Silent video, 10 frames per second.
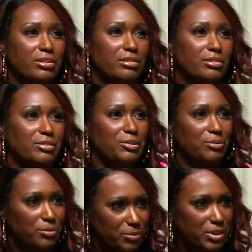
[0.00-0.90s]
the
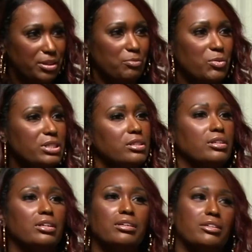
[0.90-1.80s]
with him
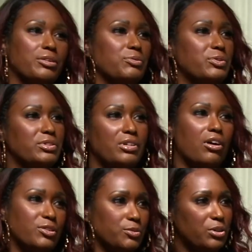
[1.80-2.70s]
whistling, there was
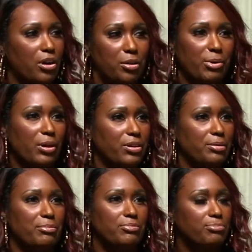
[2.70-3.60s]
also talk about
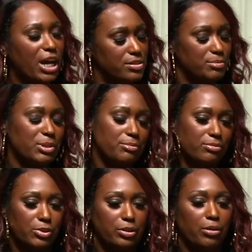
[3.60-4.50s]
him possibly,
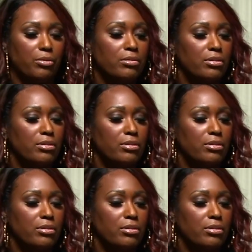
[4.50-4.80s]
you know,